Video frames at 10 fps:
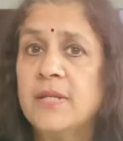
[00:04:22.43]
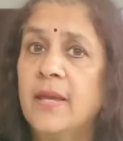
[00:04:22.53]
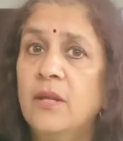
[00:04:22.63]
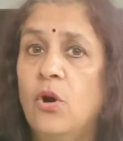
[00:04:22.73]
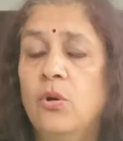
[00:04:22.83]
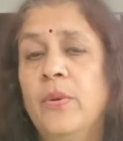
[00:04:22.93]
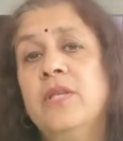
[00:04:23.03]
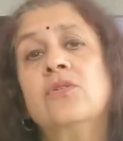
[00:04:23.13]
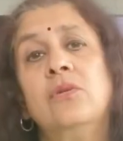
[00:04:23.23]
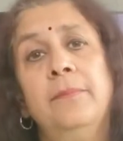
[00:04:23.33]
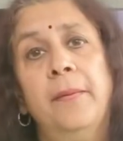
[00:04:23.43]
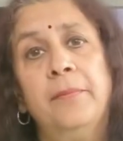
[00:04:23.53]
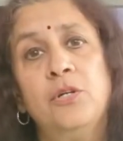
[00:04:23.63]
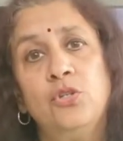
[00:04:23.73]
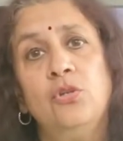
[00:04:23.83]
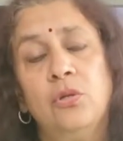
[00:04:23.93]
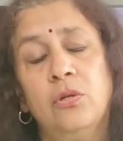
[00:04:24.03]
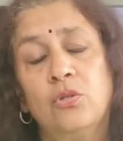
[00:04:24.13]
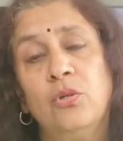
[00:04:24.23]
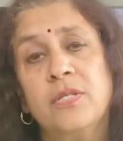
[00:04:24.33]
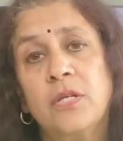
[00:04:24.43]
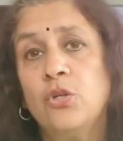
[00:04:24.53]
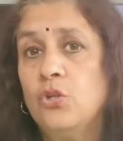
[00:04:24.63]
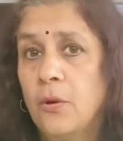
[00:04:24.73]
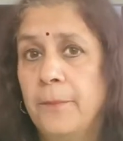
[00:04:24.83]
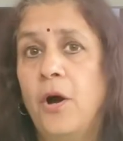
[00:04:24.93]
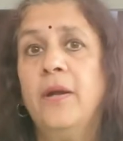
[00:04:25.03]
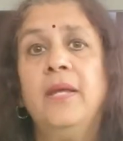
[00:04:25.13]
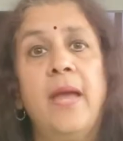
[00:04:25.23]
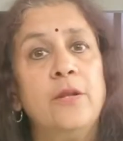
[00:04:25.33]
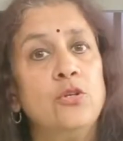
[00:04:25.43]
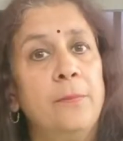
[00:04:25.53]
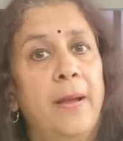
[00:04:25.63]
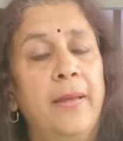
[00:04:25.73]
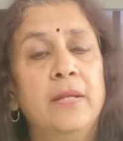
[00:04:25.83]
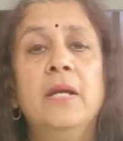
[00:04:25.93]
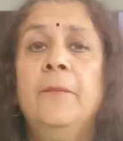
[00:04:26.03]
Again, always remember to listen to your body and your mind,